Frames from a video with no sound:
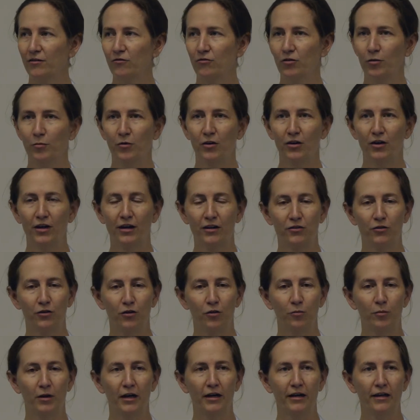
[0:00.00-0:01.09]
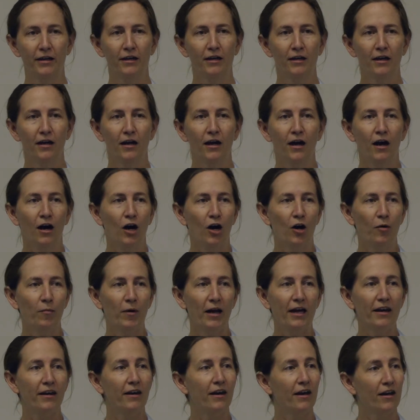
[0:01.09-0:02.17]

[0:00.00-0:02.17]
from their external body. And